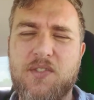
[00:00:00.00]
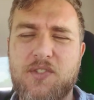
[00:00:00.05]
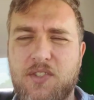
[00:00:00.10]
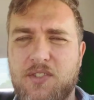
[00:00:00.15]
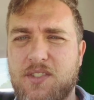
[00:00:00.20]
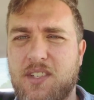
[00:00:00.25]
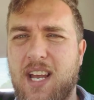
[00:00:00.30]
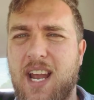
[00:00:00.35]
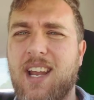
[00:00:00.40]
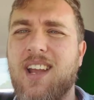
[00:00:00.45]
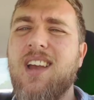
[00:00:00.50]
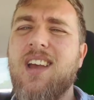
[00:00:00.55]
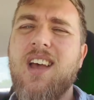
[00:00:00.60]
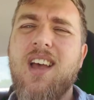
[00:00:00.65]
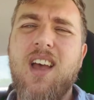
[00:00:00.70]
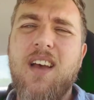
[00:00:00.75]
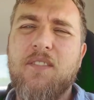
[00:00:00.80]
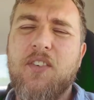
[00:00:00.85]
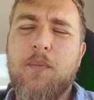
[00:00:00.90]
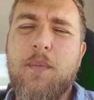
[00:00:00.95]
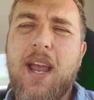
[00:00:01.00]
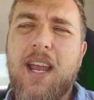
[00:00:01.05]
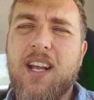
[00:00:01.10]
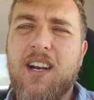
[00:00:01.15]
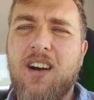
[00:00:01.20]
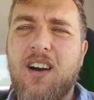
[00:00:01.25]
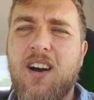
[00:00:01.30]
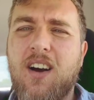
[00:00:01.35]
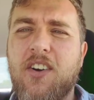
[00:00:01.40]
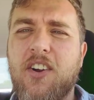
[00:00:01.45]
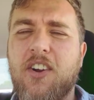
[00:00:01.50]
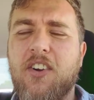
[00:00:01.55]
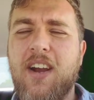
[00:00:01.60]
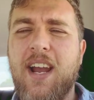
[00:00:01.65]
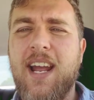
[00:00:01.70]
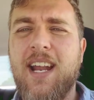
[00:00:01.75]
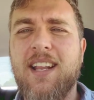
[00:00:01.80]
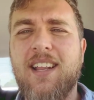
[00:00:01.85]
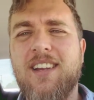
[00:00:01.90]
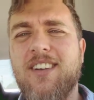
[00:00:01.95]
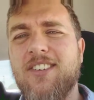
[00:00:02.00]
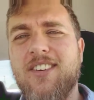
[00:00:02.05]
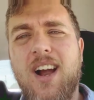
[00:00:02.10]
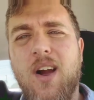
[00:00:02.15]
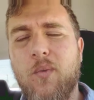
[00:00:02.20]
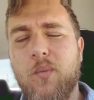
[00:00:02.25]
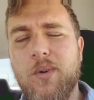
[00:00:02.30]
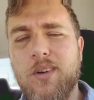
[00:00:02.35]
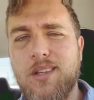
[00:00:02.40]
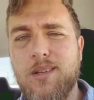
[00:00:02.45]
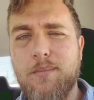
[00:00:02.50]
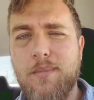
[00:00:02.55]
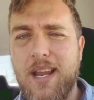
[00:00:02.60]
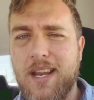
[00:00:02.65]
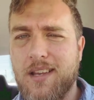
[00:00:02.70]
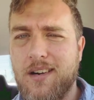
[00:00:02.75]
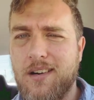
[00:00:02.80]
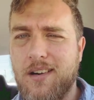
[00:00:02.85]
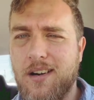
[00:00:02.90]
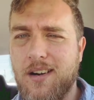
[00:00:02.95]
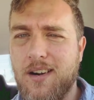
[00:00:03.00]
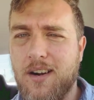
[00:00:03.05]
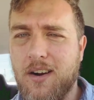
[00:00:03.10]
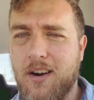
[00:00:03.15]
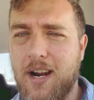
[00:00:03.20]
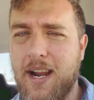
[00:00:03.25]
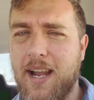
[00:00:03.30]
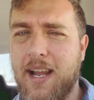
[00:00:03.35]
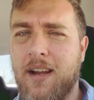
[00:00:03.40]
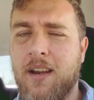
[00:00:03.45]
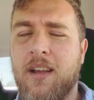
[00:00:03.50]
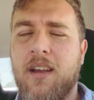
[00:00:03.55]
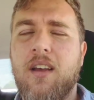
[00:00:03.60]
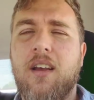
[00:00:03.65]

So it's like, if you're making 100 grand, that you're not really making 100 grand.